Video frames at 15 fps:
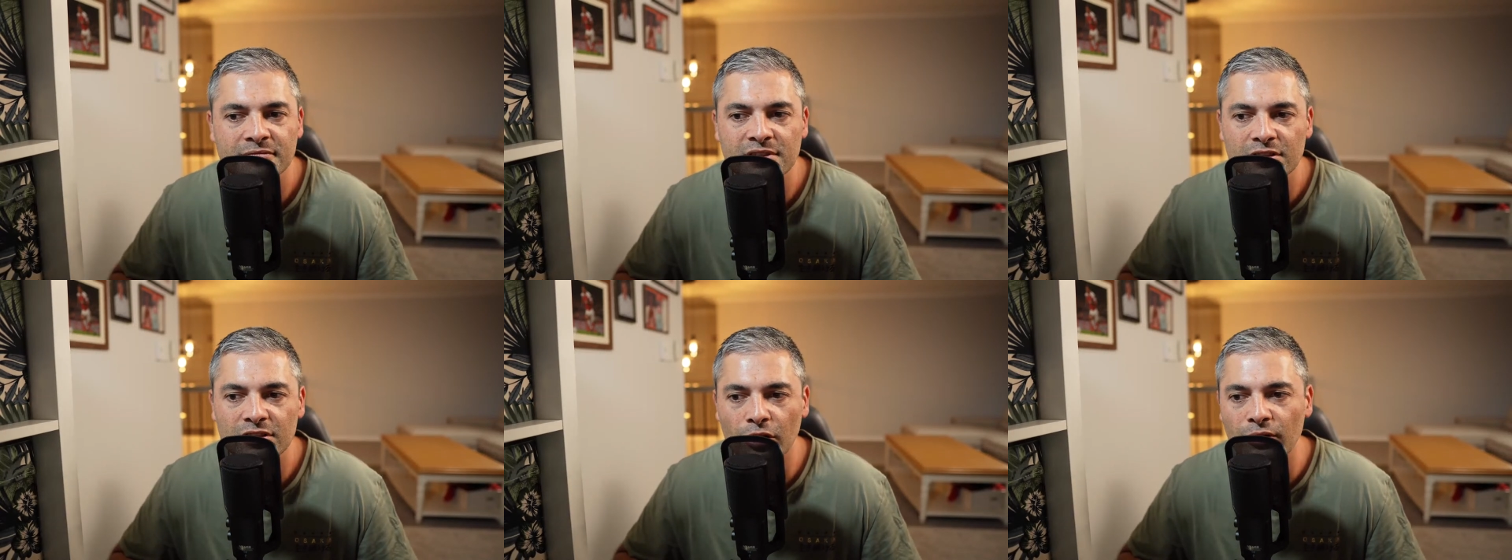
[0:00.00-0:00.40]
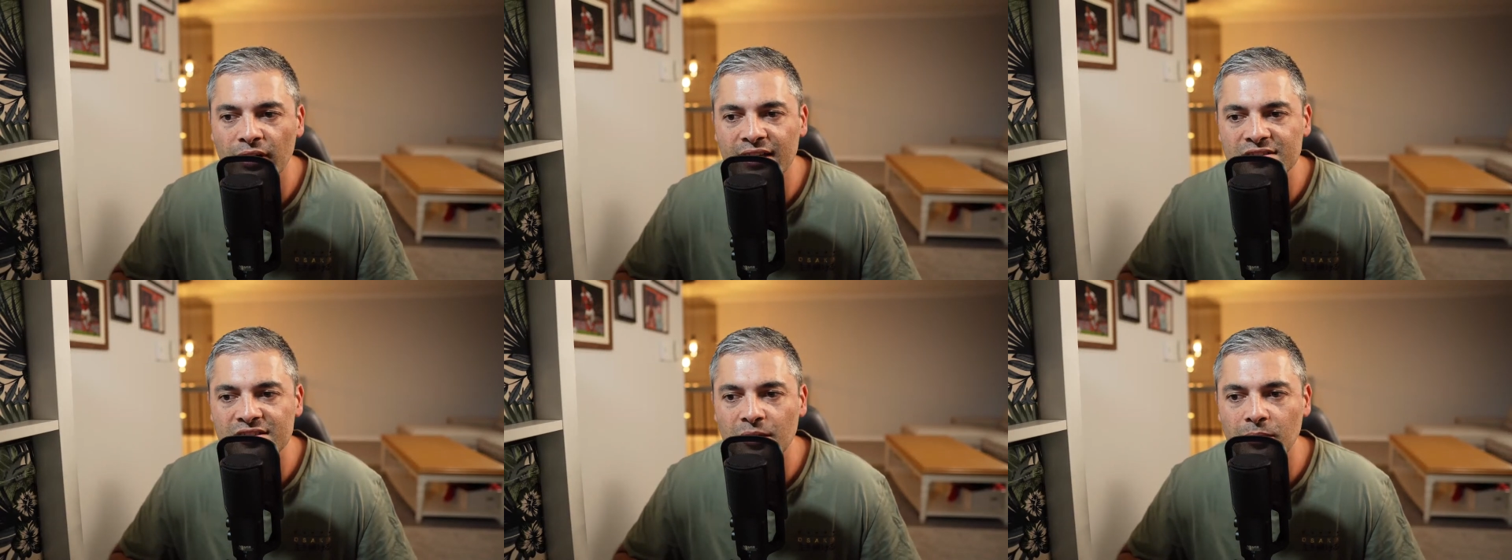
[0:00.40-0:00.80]
Don't
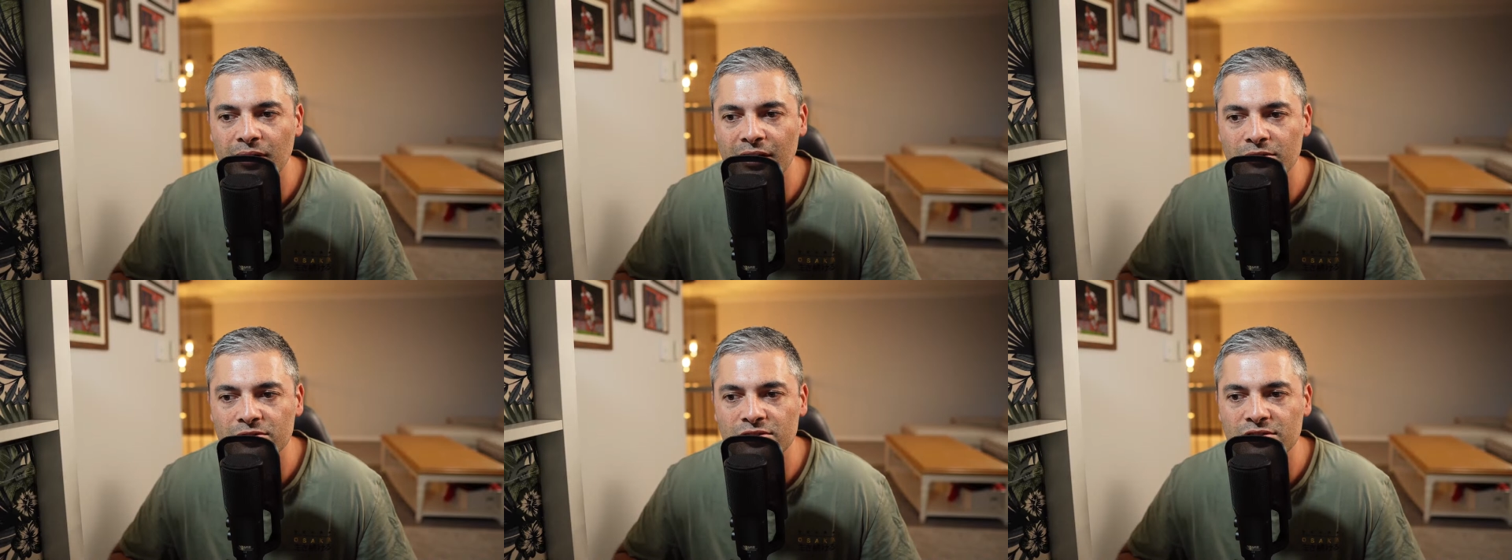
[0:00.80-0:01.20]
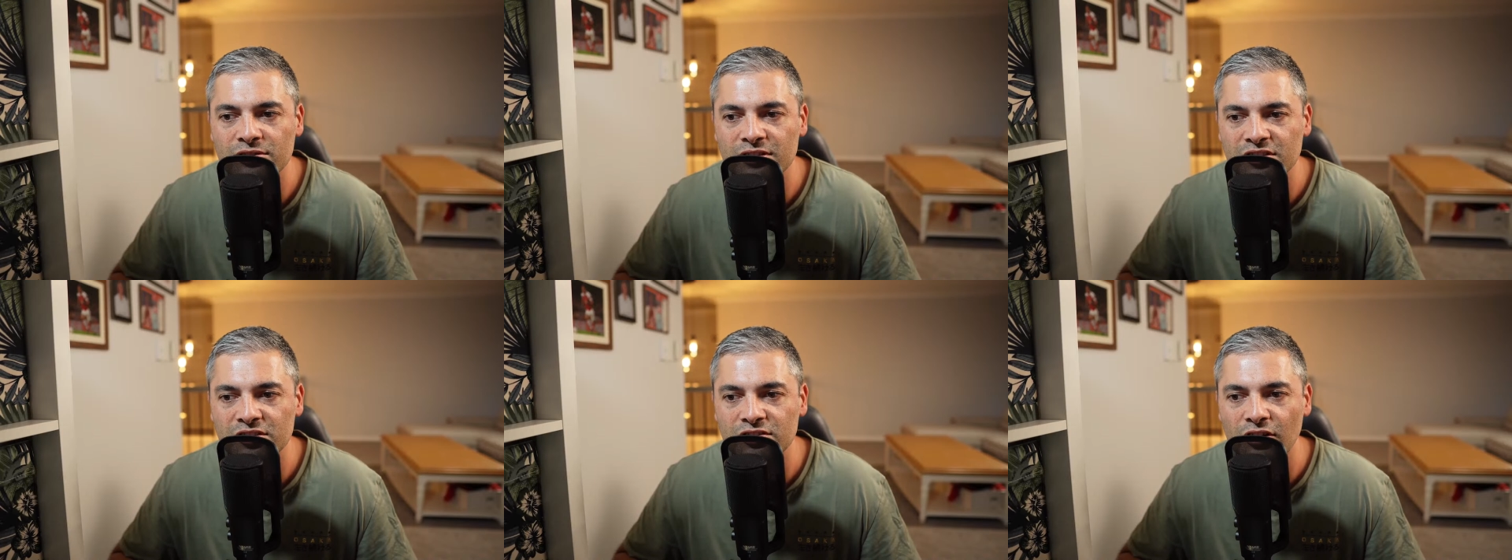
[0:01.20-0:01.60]
let someone else
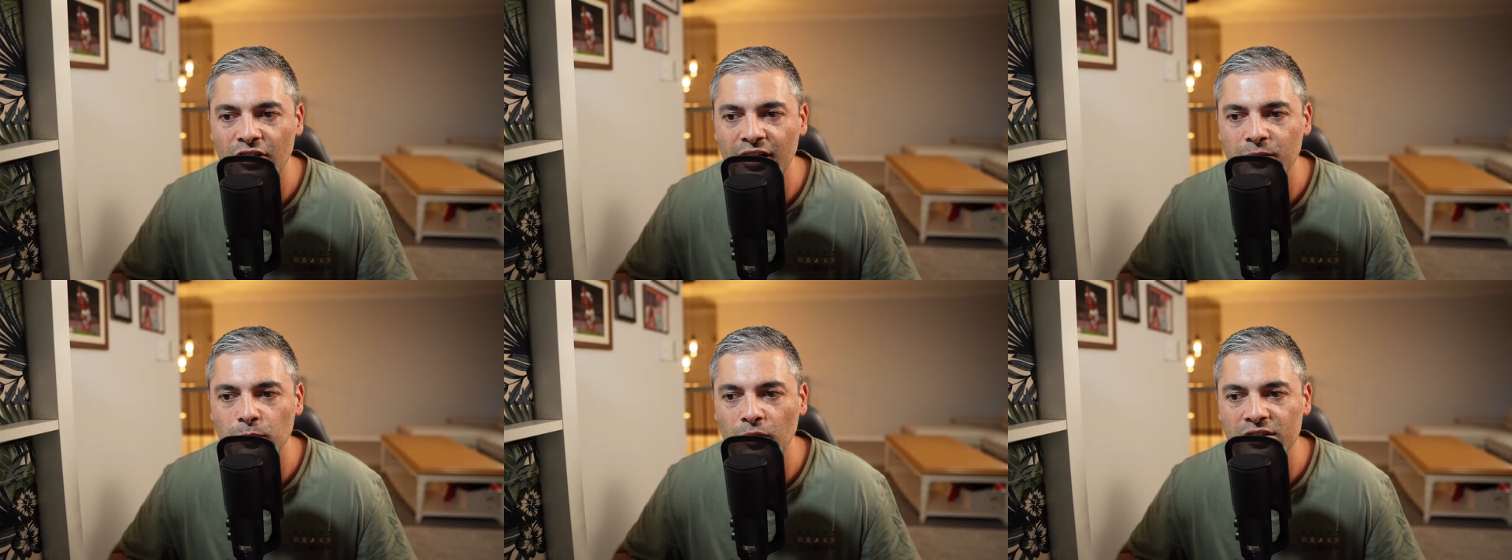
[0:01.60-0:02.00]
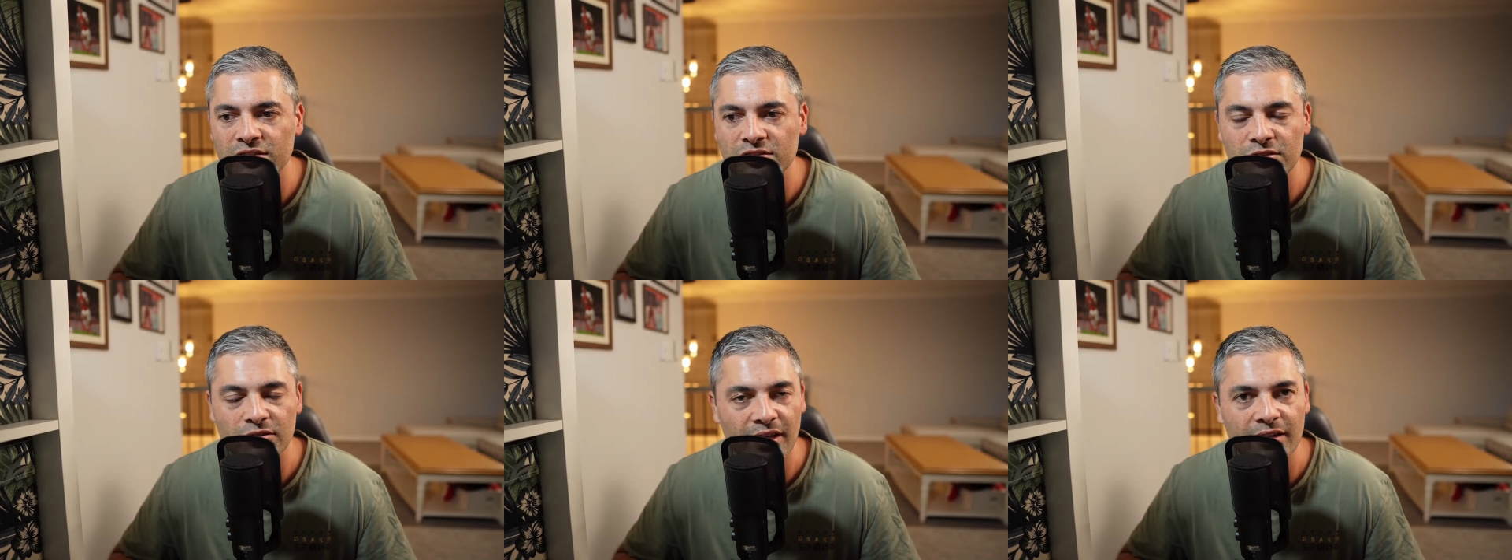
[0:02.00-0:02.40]
decide what is
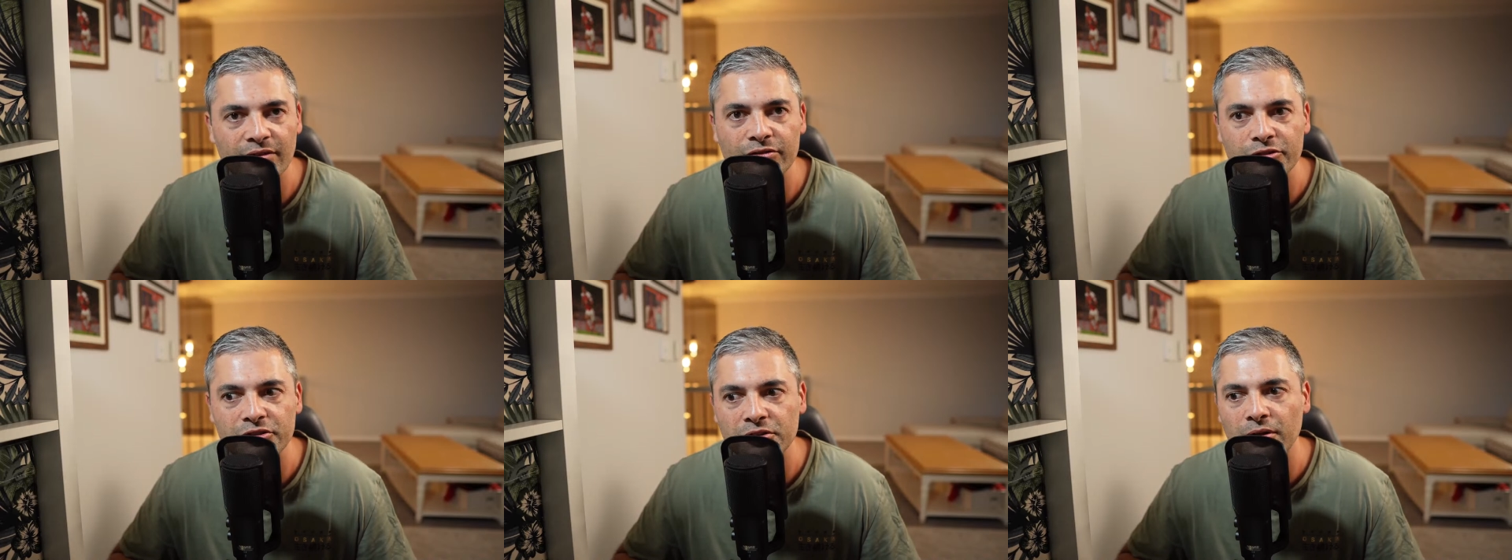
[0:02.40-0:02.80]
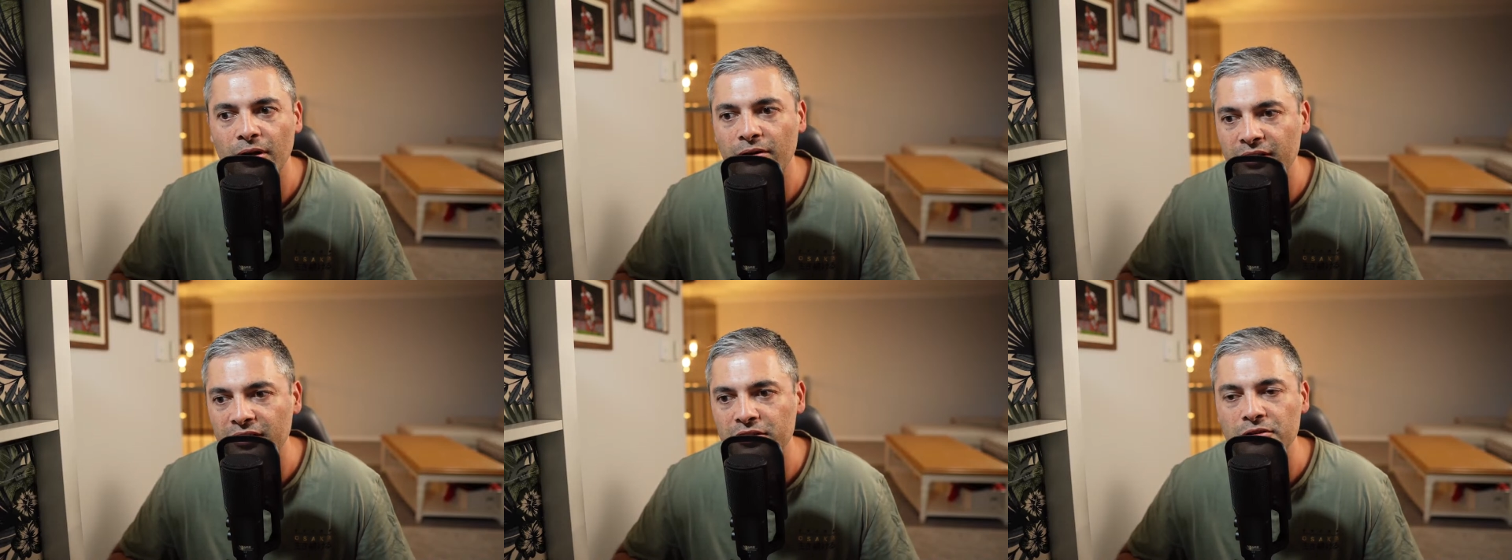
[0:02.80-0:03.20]
too late for you.
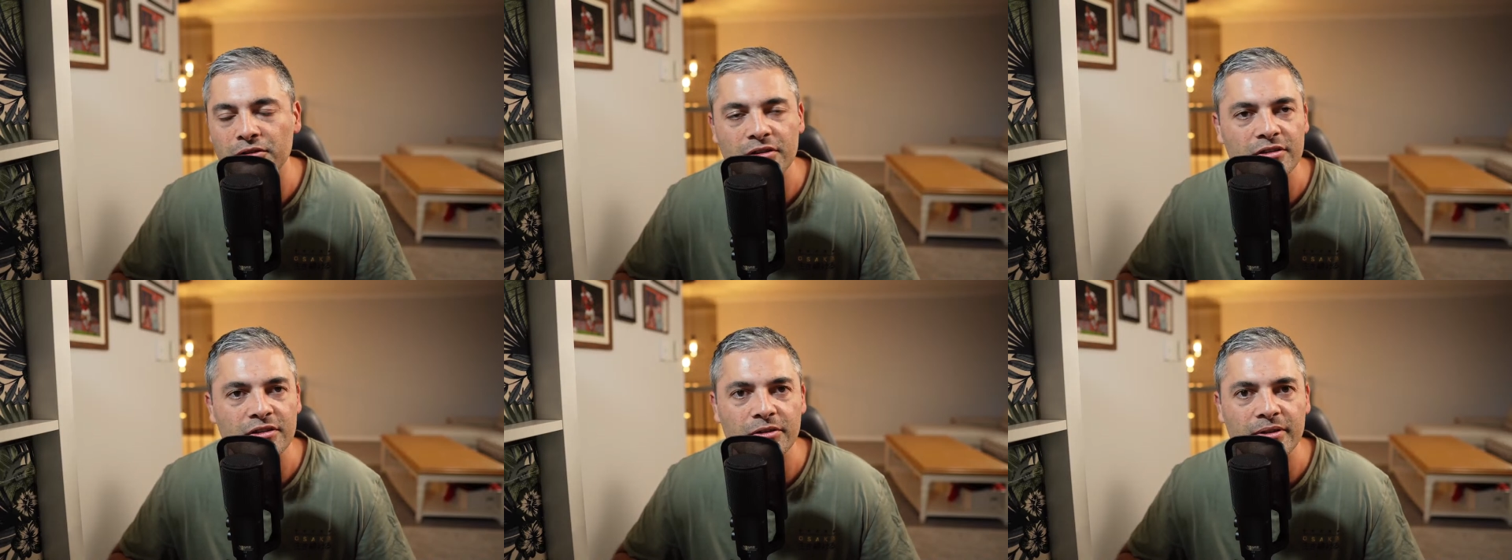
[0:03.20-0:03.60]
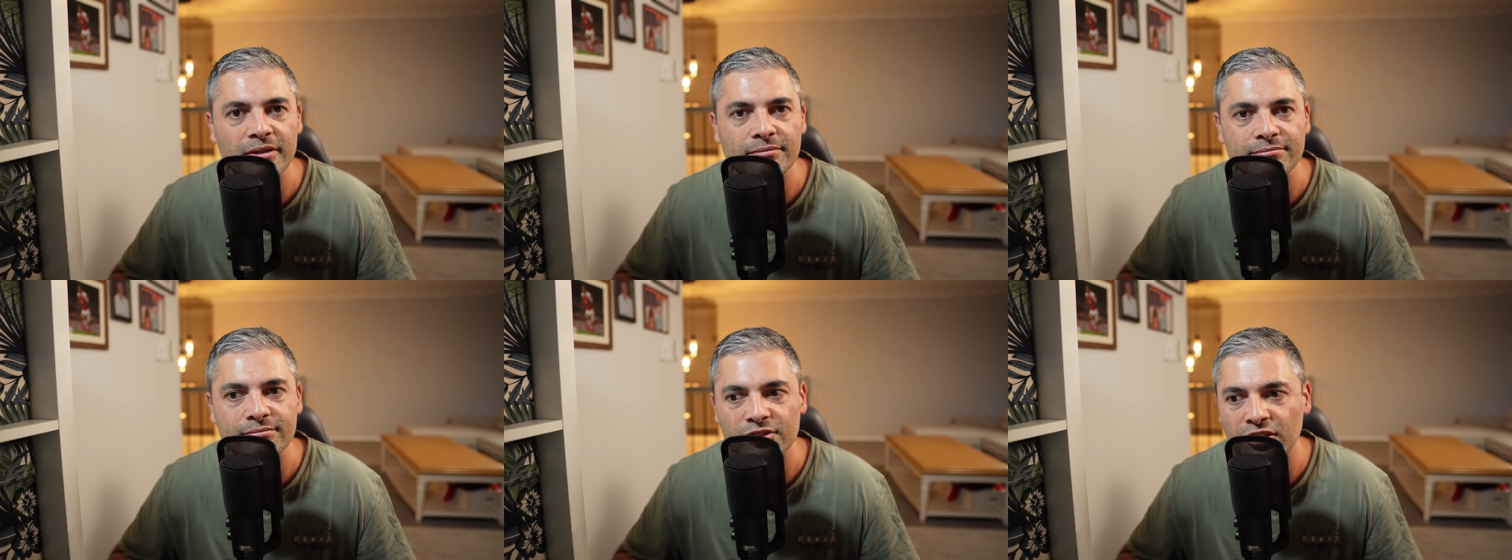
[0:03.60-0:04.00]
Only you can do it.
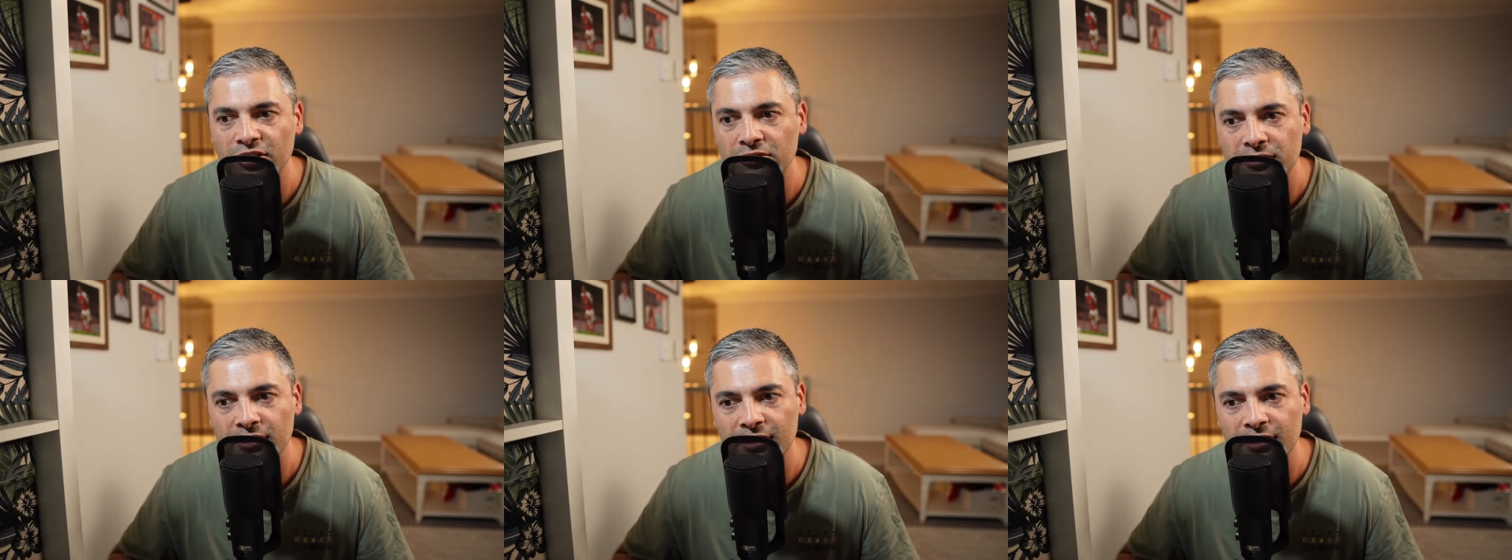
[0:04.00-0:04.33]
So...